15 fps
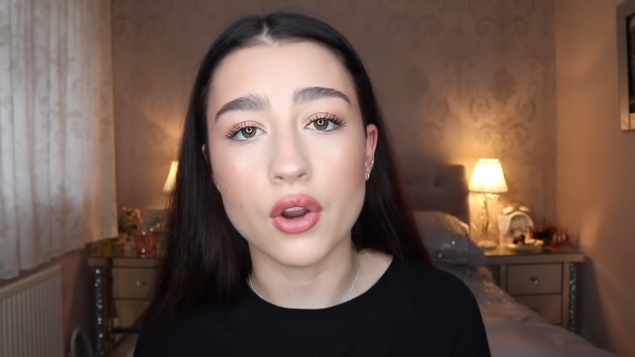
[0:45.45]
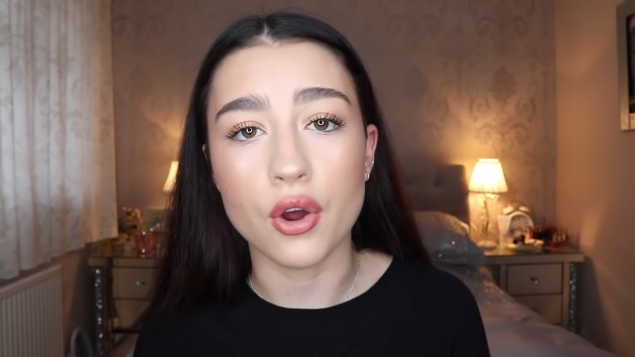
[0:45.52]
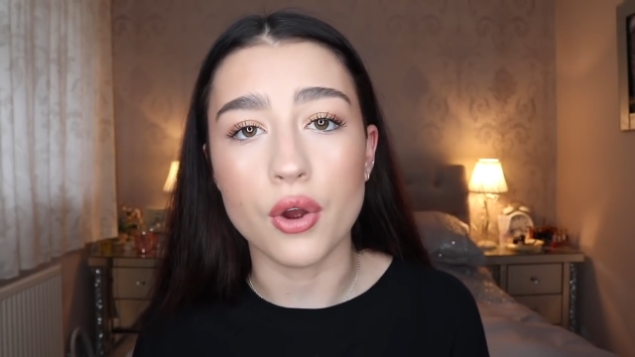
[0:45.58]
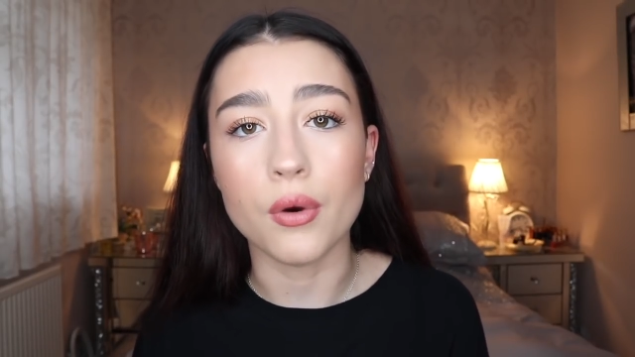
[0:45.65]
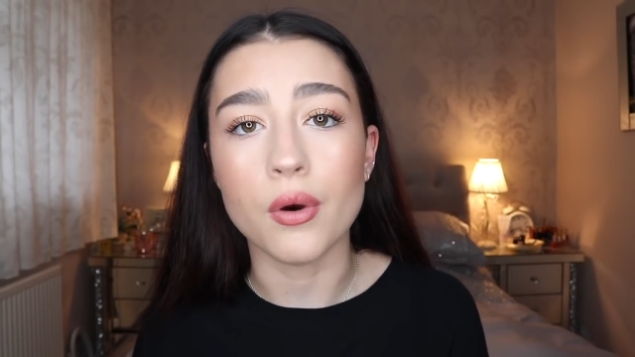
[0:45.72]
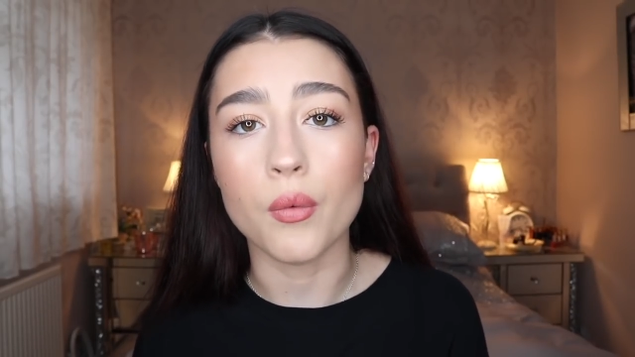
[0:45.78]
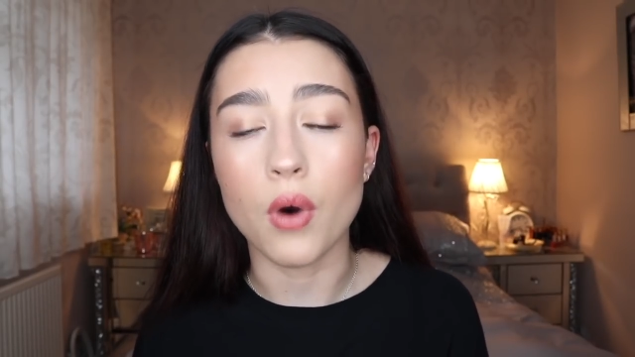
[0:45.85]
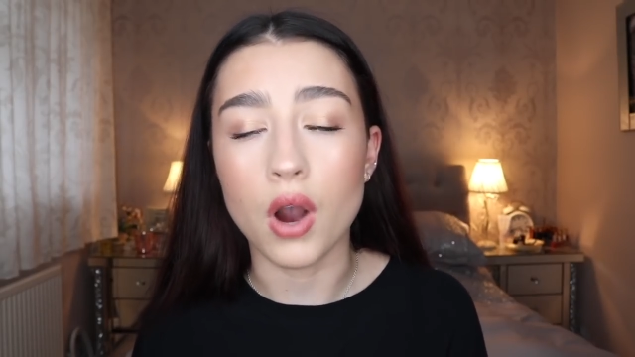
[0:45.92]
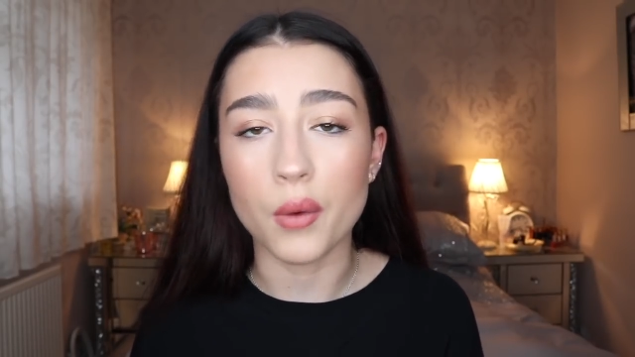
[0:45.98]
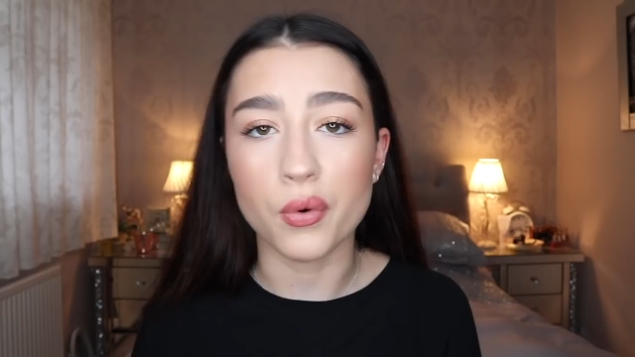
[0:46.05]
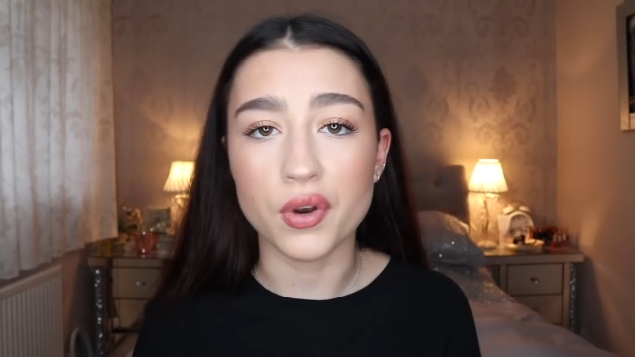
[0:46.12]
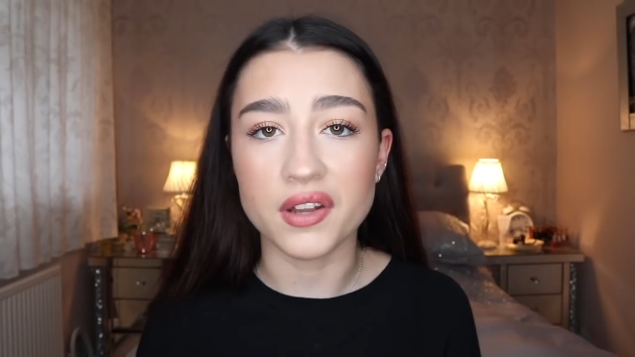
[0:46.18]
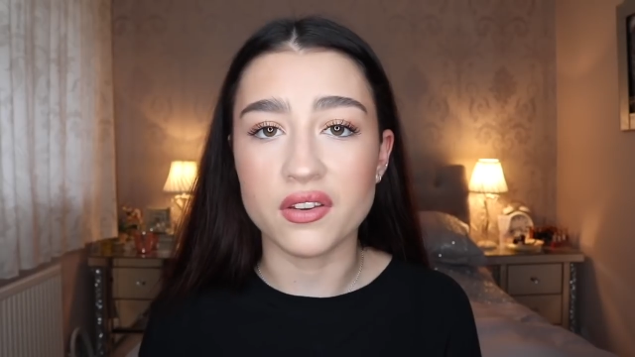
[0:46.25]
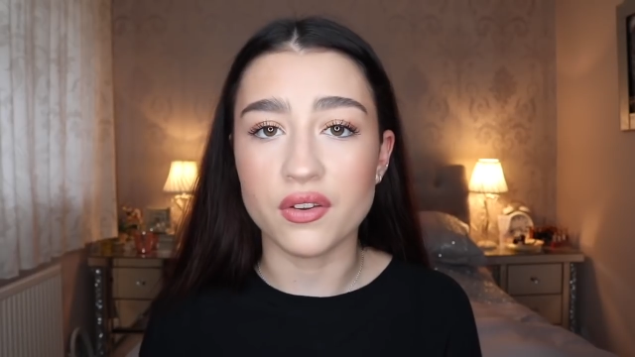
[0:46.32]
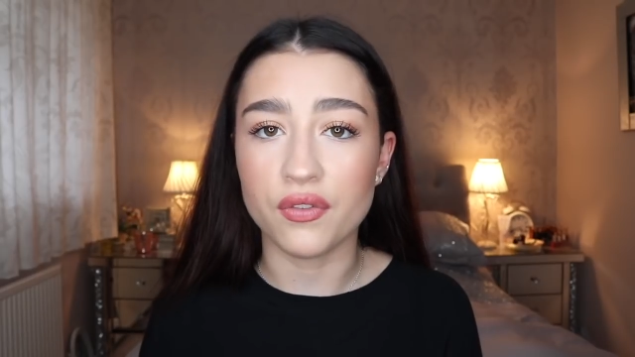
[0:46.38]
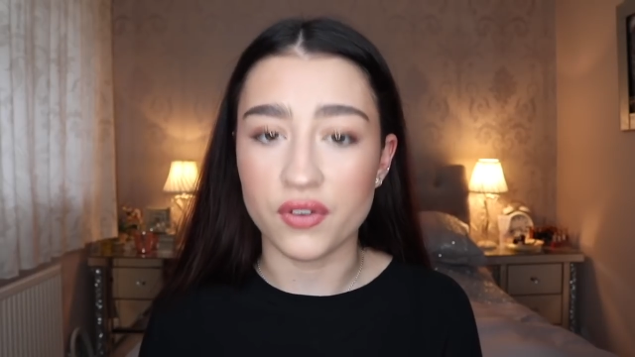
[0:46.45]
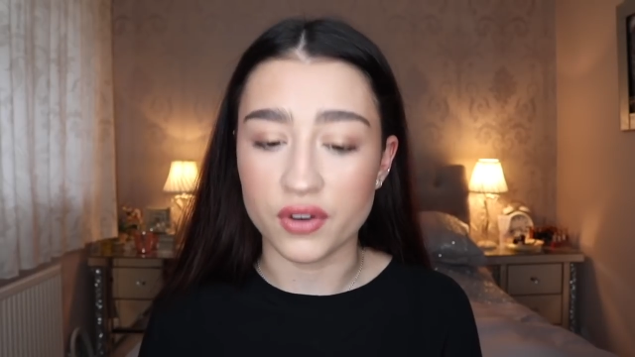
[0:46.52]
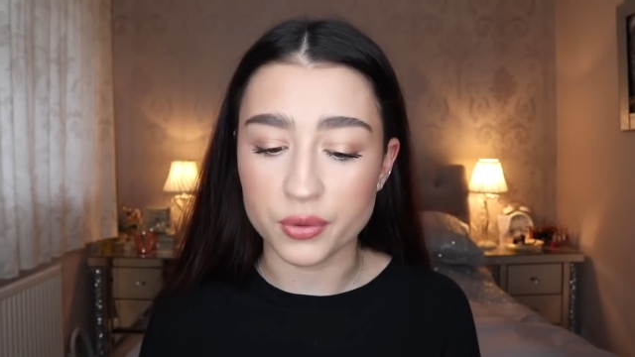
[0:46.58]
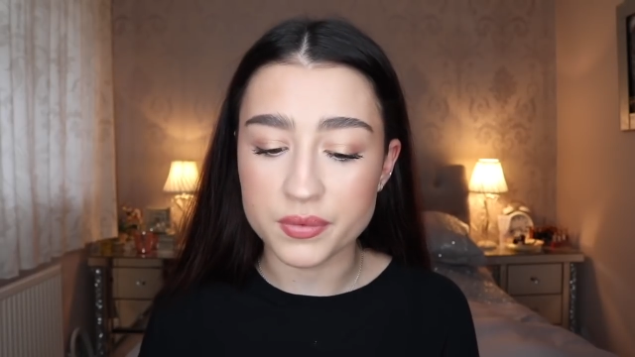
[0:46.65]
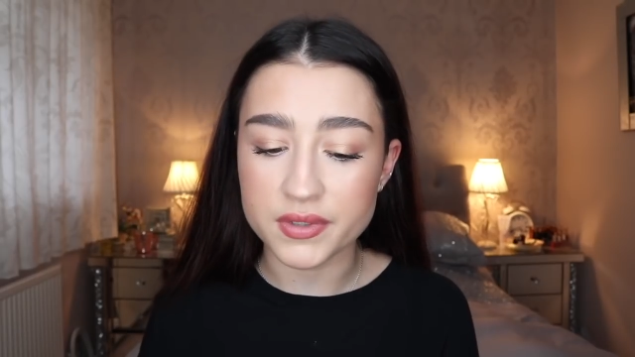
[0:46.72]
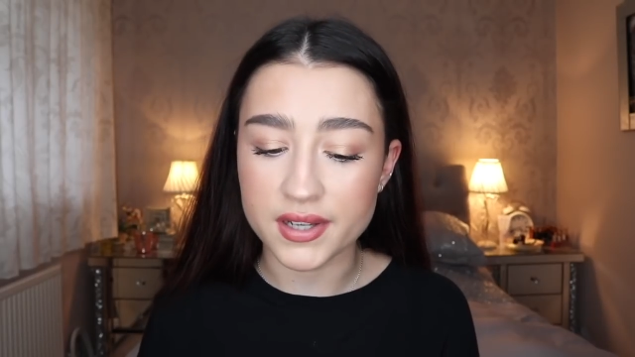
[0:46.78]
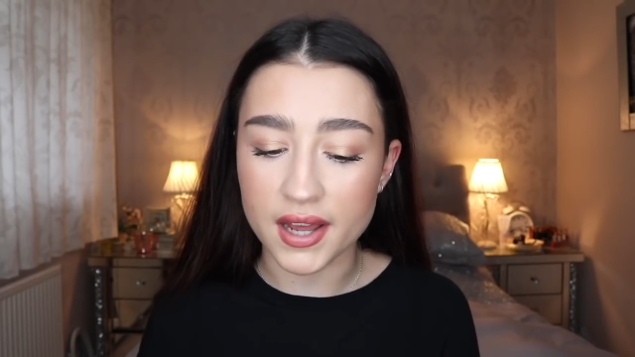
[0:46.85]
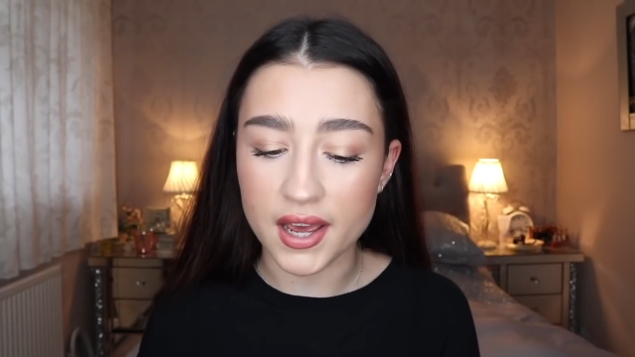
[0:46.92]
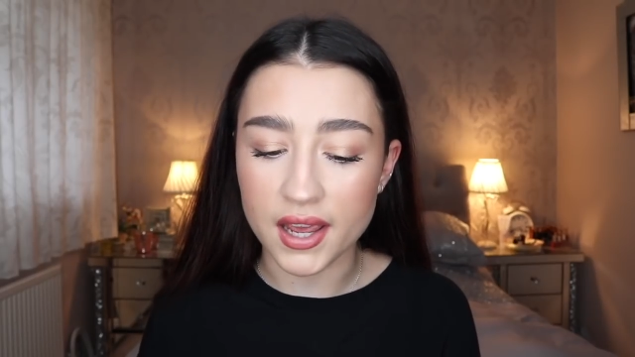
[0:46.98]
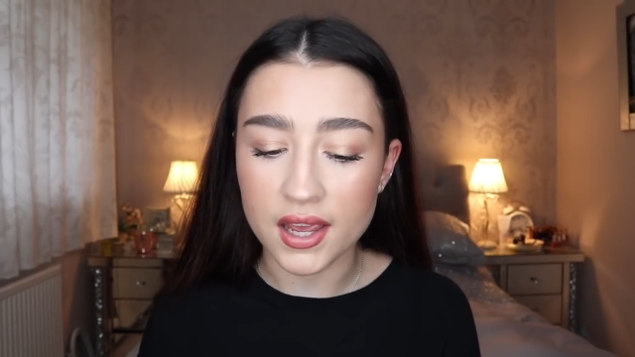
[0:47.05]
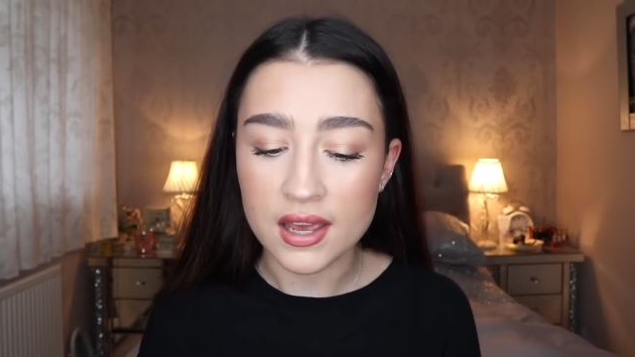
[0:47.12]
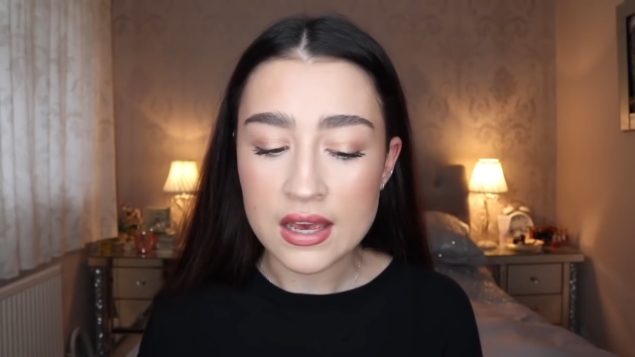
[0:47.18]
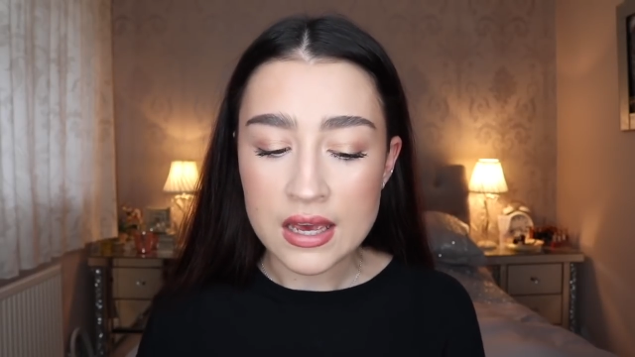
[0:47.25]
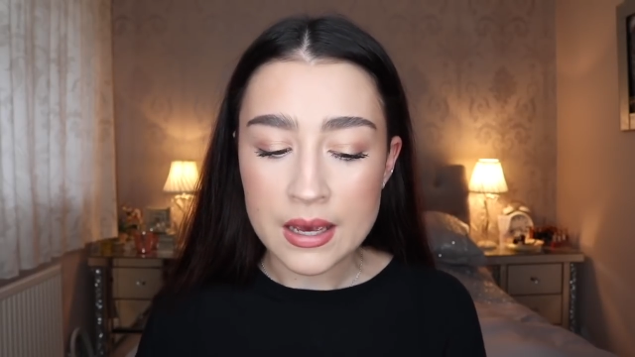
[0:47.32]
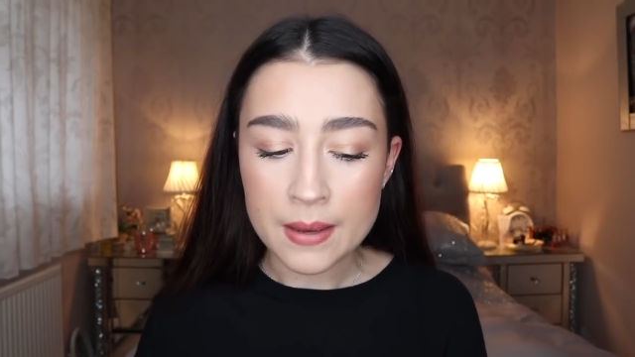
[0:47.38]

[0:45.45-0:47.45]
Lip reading: know what I wanted to film today